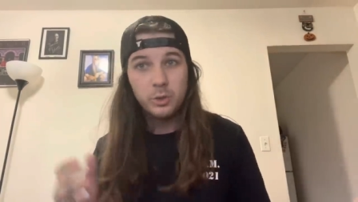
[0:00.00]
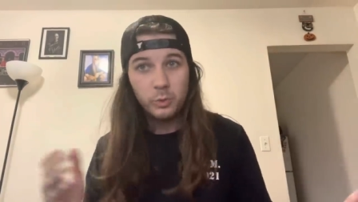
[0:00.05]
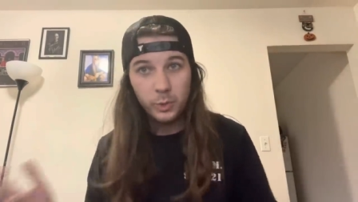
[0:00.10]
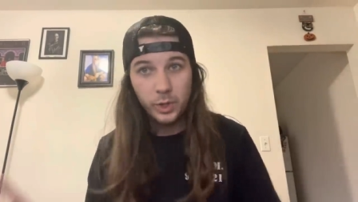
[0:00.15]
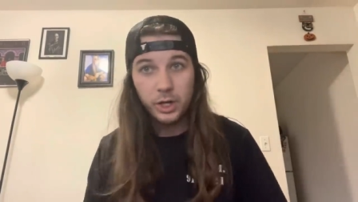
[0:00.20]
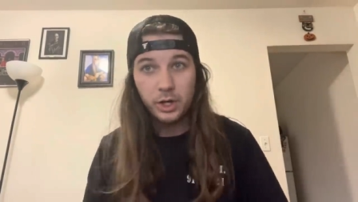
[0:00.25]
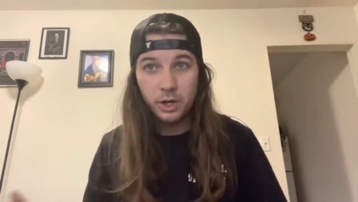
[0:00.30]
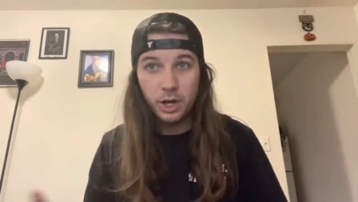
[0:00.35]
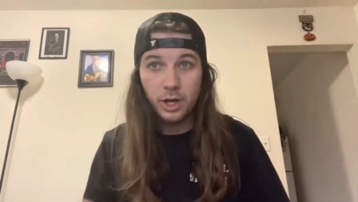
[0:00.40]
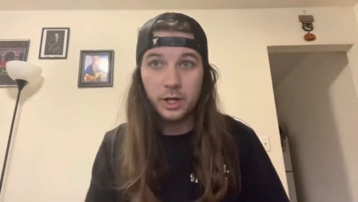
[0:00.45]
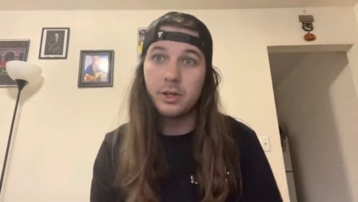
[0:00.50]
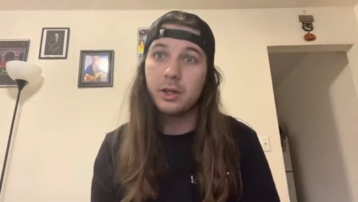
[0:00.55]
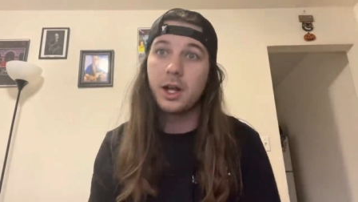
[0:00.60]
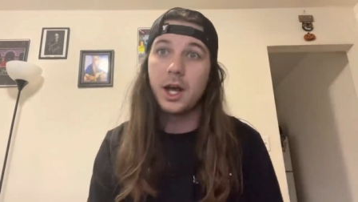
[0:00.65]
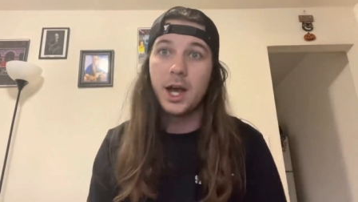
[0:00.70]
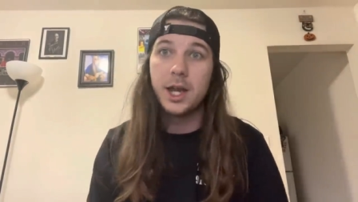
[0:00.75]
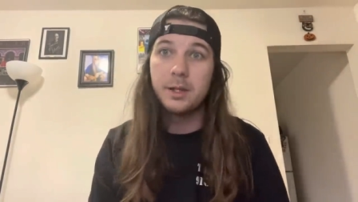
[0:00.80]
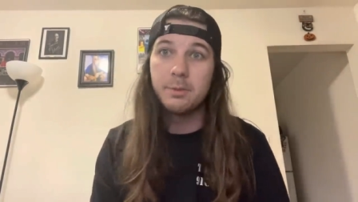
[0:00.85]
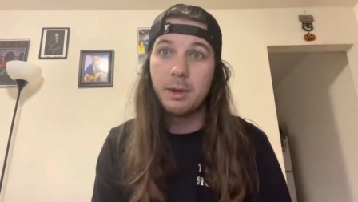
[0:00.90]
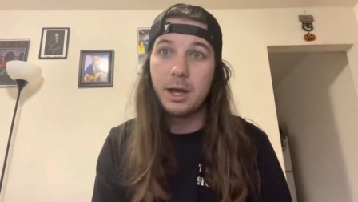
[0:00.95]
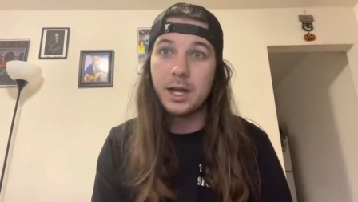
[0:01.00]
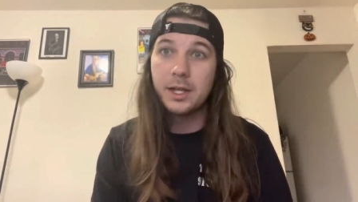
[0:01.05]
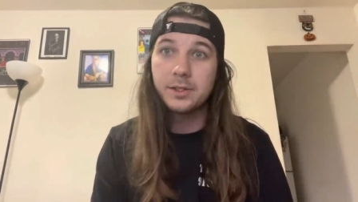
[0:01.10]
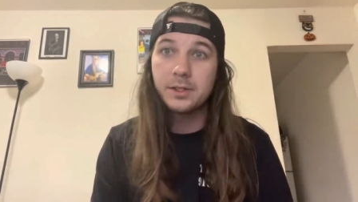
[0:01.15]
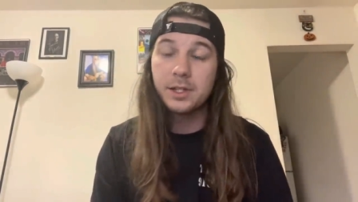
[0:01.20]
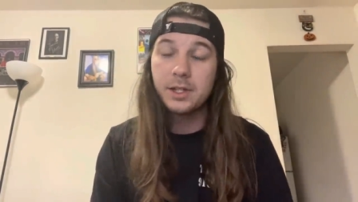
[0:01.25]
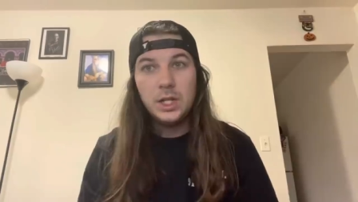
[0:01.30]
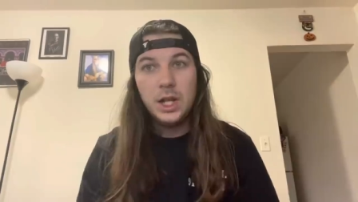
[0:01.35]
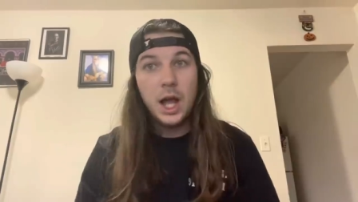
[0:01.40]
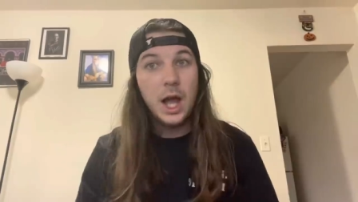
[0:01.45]
We Are Not Your Kind
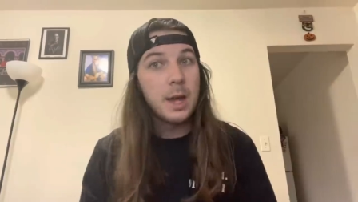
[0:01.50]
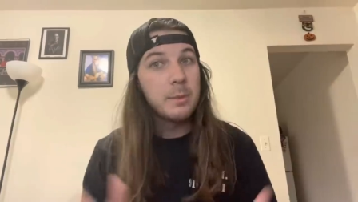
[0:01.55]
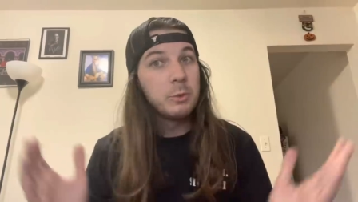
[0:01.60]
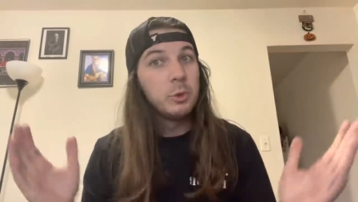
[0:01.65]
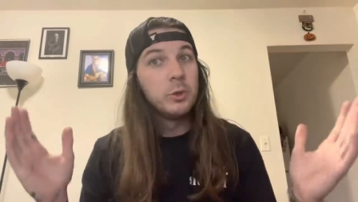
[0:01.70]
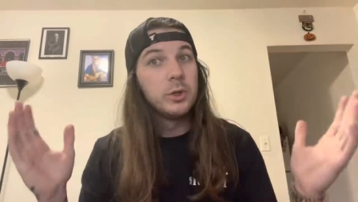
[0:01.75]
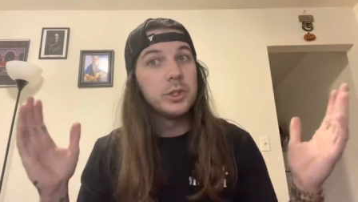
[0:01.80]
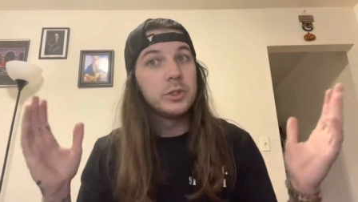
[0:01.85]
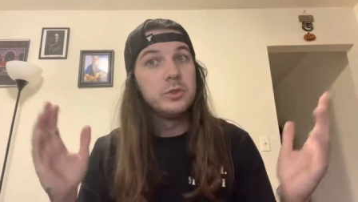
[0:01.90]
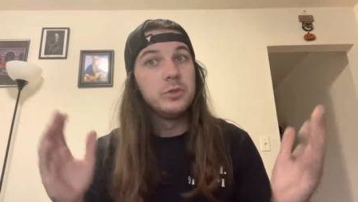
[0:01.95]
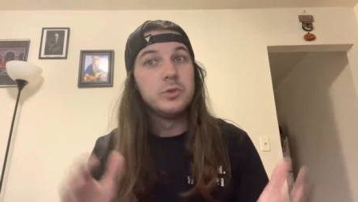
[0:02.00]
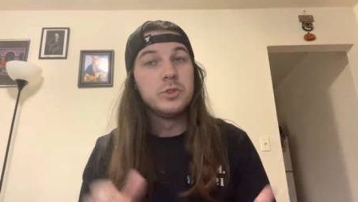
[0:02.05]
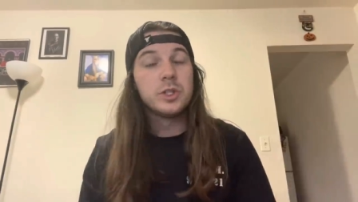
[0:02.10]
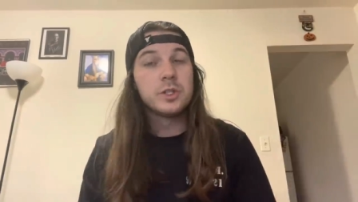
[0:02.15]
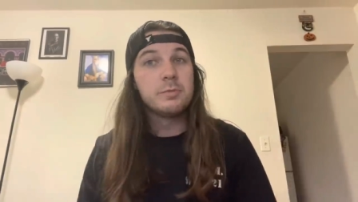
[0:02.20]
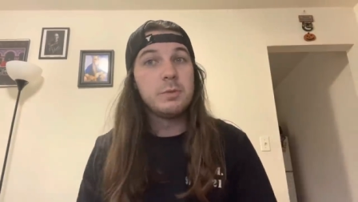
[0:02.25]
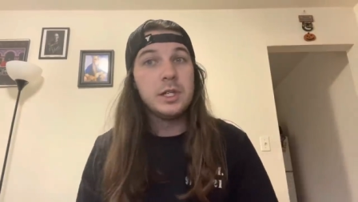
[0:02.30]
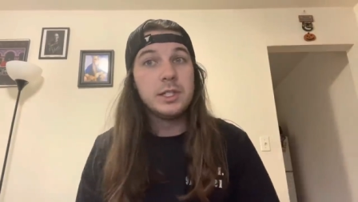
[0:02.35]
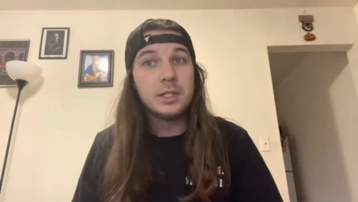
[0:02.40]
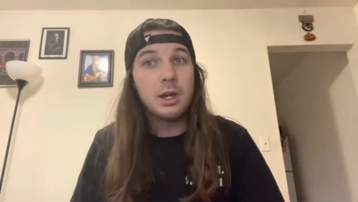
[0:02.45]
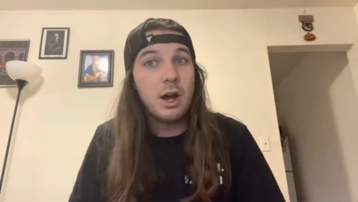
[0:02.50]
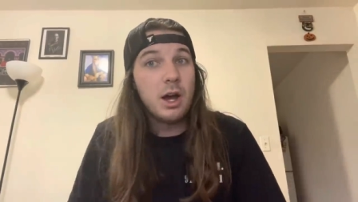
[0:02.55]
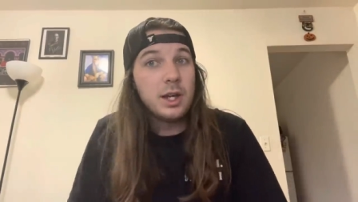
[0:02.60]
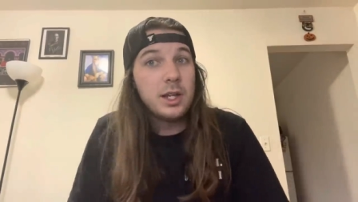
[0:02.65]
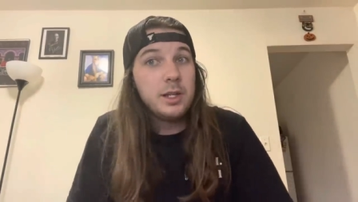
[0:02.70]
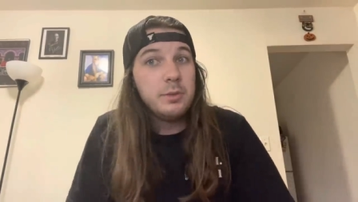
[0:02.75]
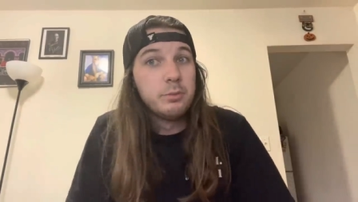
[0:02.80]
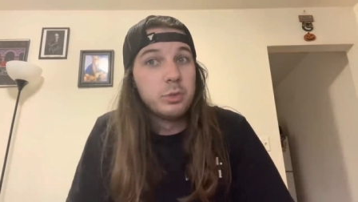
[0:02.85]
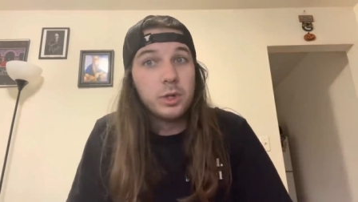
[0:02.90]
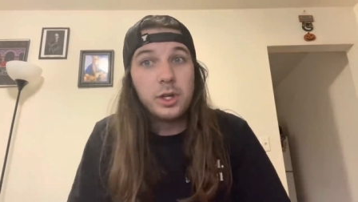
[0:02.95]
mask. I'm going to just be
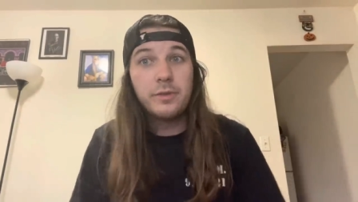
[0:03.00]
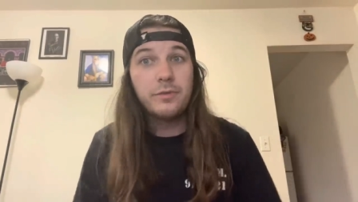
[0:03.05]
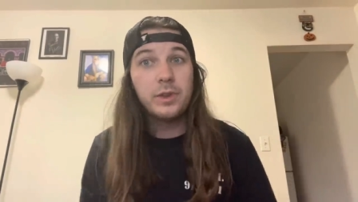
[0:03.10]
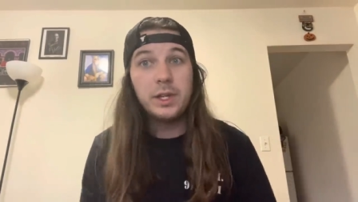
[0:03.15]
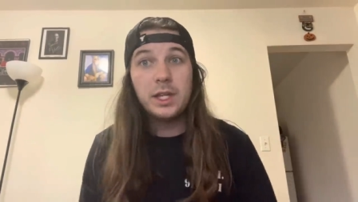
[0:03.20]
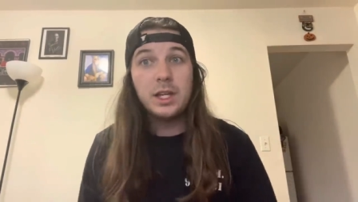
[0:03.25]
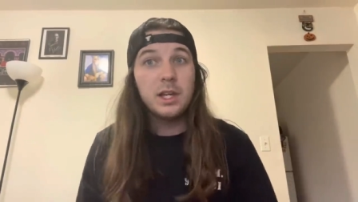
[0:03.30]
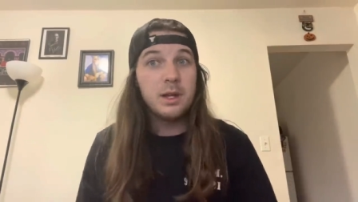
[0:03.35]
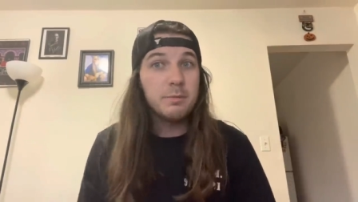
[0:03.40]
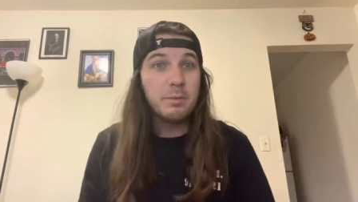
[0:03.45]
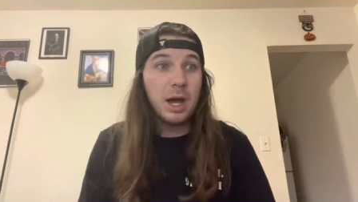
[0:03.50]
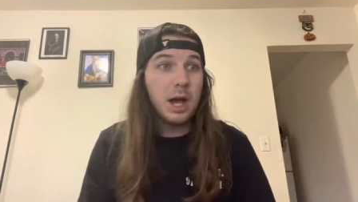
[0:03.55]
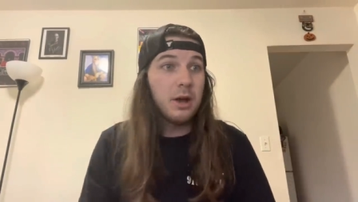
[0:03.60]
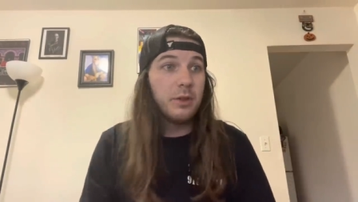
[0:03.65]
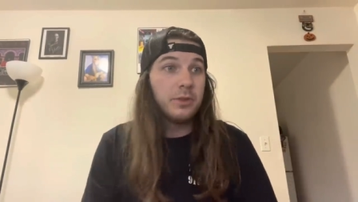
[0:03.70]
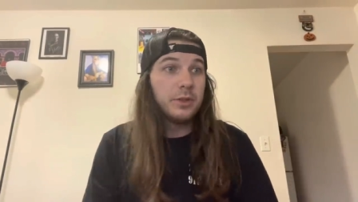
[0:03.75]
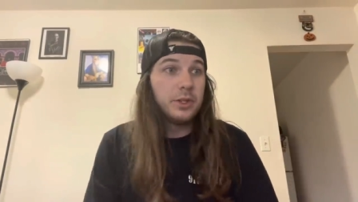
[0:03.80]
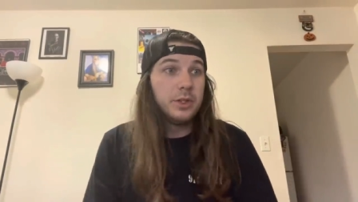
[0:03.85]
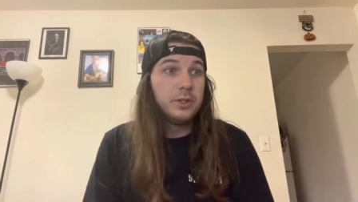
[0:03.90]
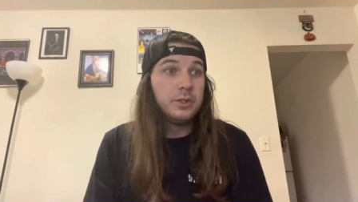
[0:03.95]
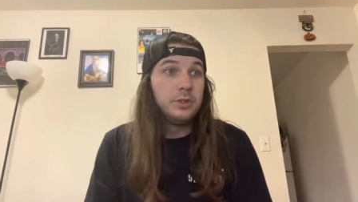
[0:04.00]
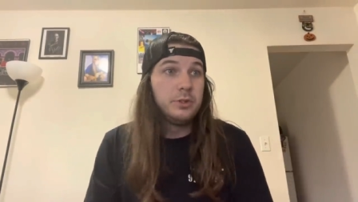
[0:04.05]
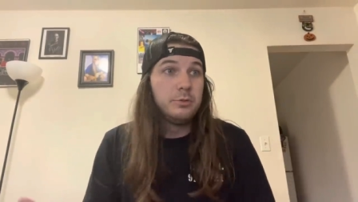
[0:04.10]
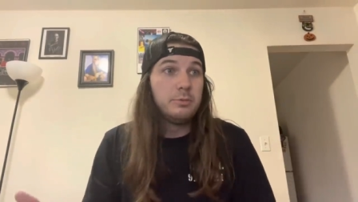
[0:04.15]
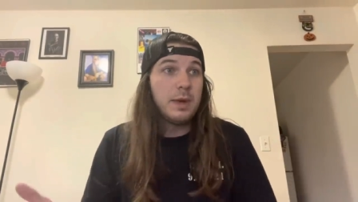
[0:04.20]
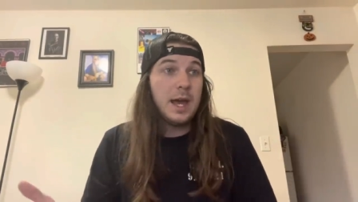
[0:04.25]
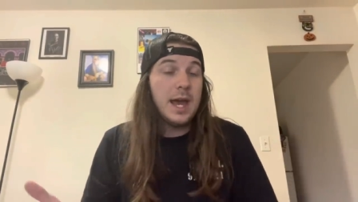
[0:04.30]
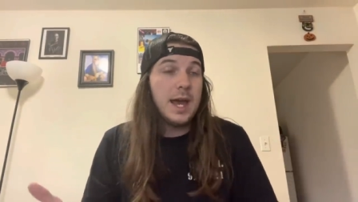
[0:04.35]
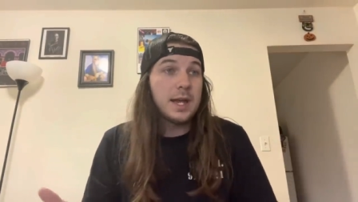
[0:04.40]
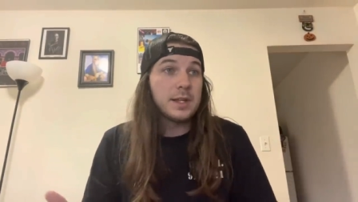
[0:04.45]
talking briefly about the new
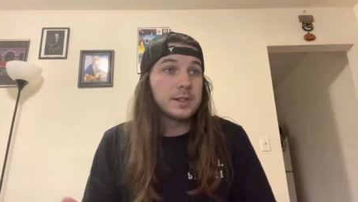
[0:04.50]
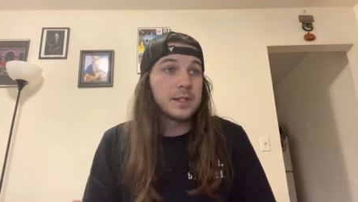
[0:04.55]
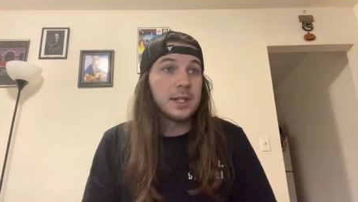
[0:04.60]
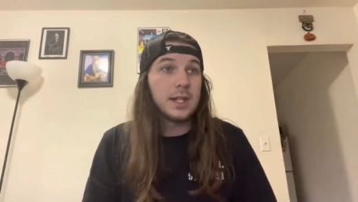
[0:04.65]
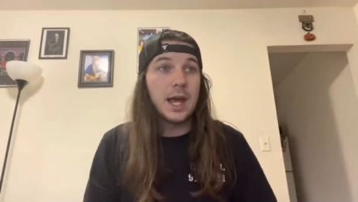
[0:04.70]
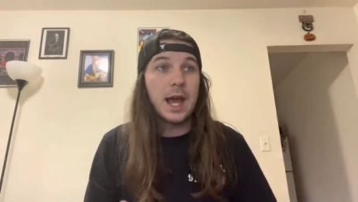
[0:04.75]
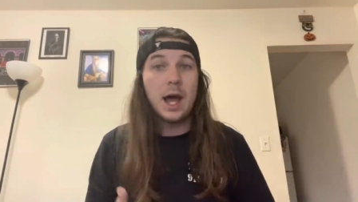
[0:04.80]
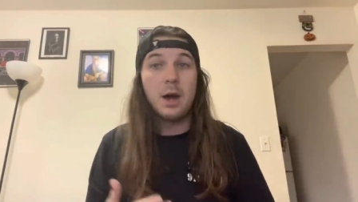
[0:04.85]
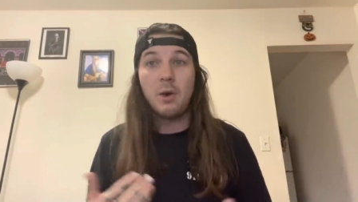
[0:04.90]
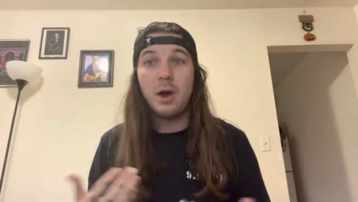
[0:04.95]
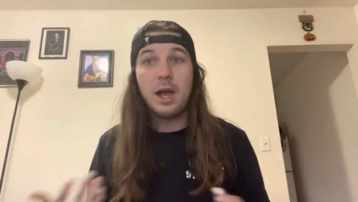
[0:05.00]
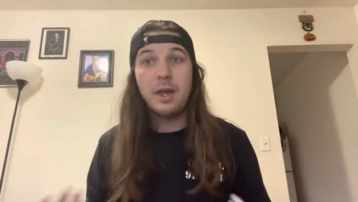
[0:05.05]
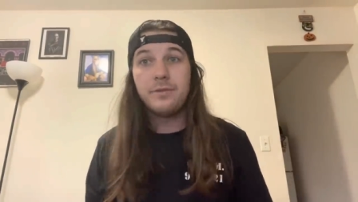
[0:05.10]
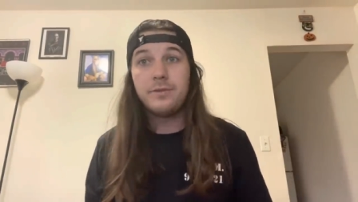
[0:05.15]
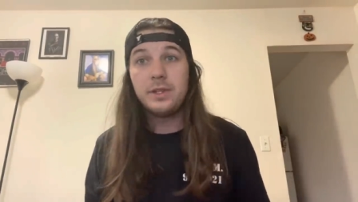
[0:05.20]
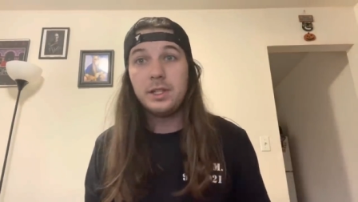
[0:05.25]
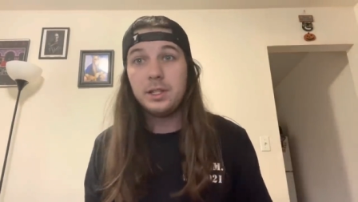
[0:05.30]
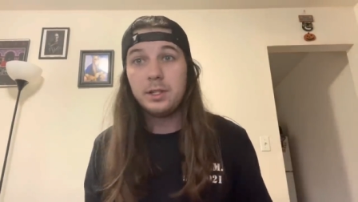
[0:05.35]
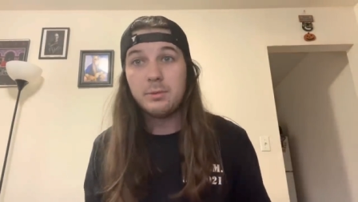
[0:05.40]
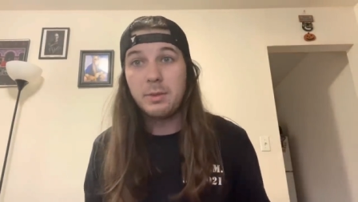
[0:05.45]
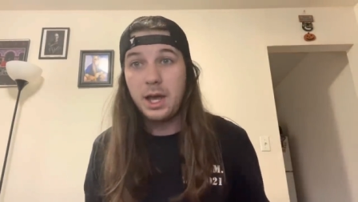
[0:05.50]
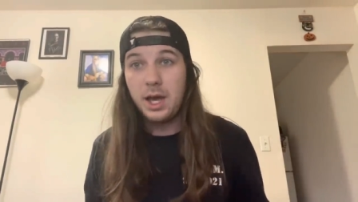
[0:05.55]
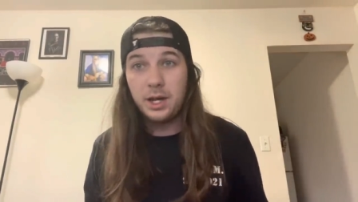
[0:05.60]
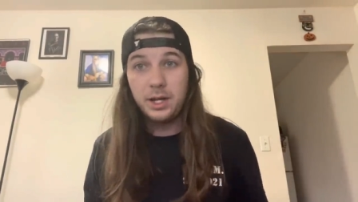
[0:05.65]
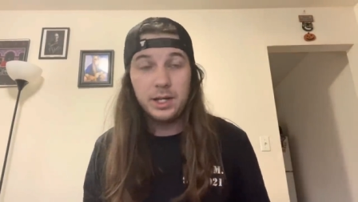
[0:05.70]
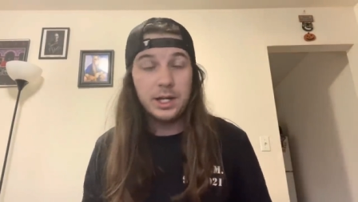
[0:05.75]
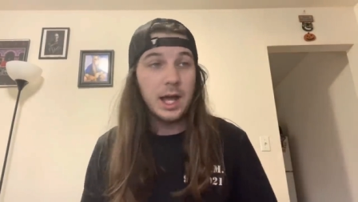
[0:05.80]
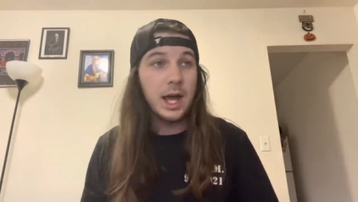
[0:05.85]
mask and how I feel about it,